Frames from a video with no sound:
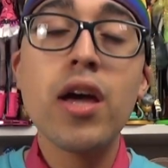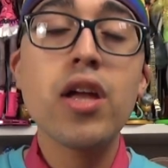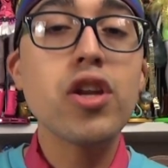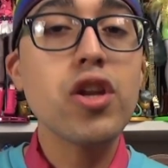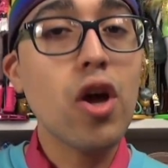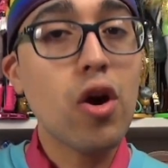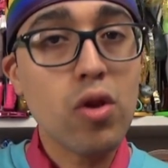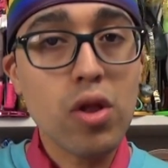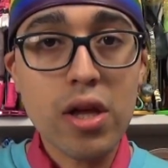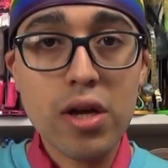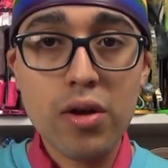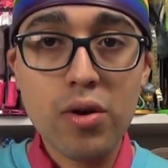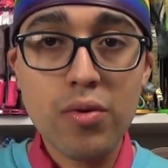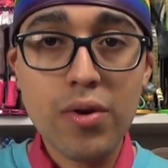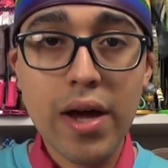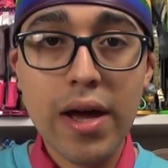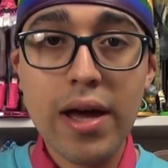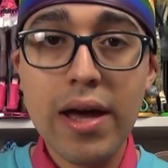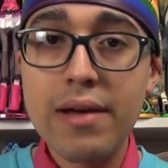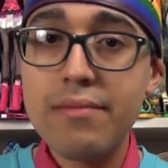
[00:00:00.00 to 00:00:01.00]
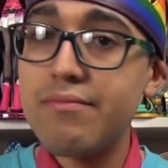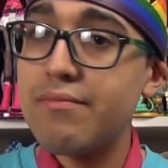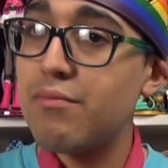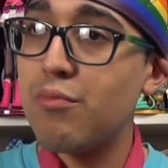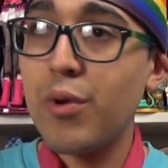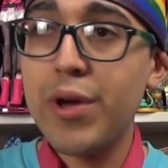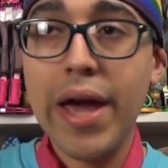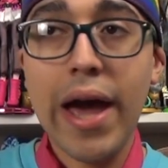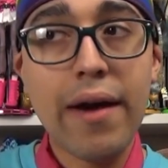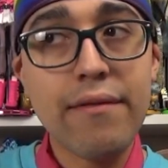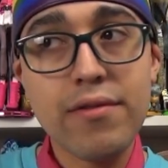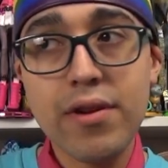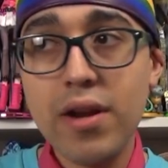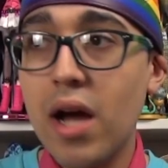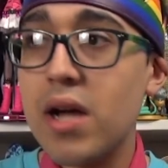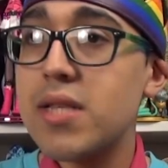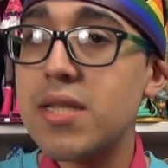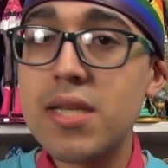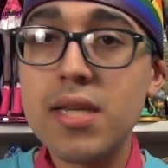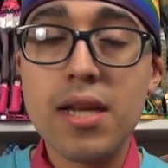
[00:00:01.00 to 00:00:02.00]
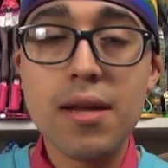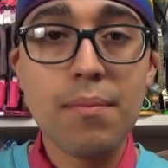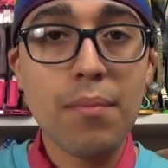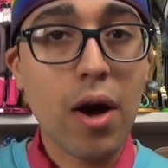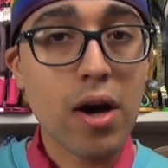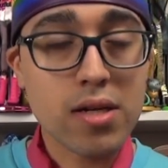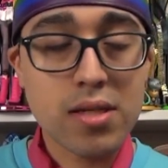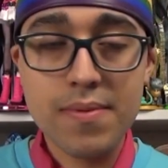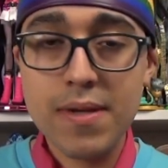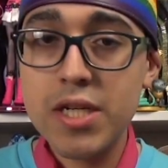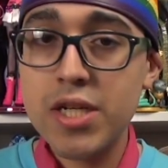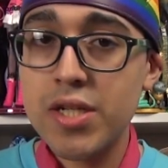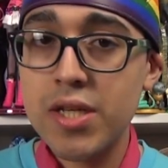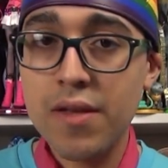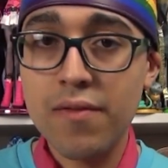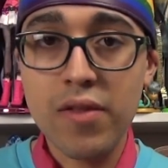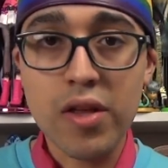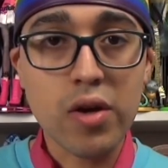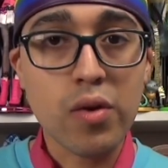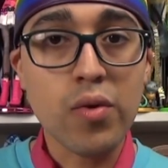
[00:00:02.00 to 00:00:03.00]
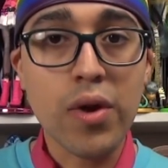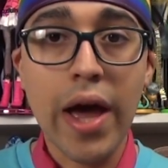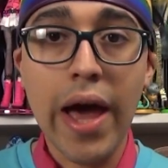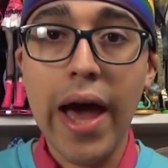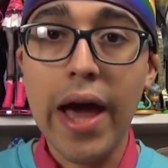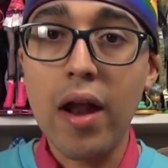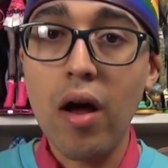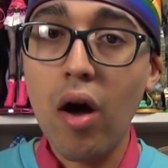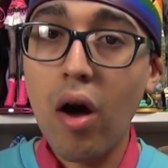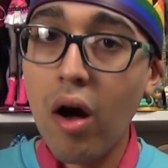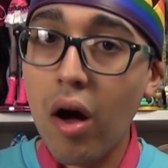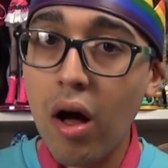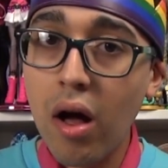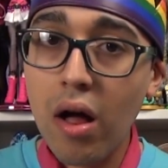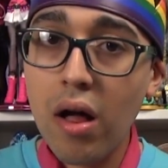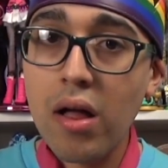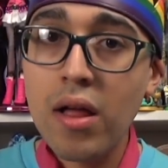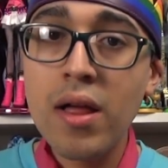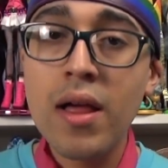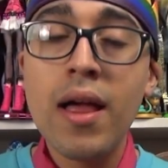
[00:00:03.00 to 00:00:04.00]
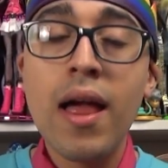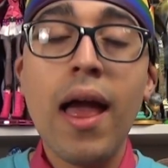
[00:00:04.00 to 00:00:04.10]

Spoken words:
No Laguna. We have not seen inbox pictures of Laguna at all,